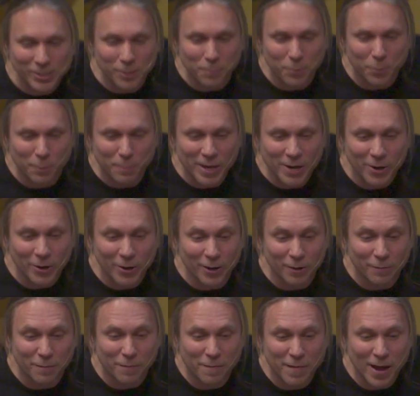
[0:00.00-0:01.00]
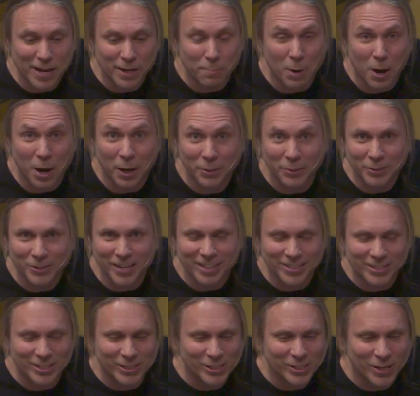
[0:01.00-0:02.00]
the premiere of Venom Hunters on
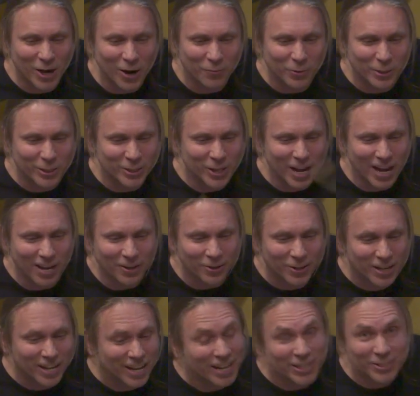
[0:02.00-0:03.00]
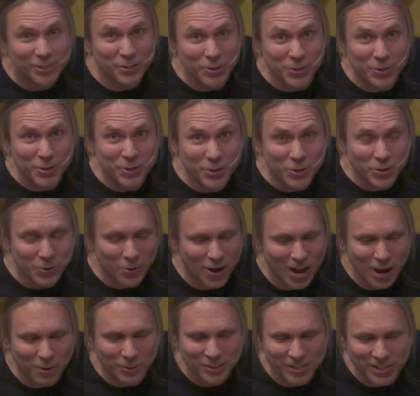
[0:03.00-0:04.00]
Discovery Channel, so you knew I
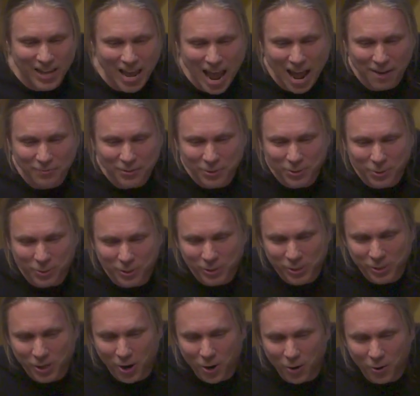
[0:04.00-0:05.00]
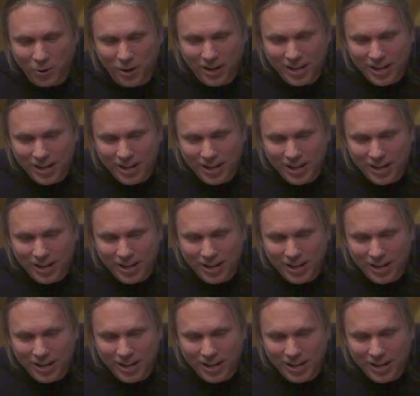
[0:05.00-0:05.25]
was gonna have to do a show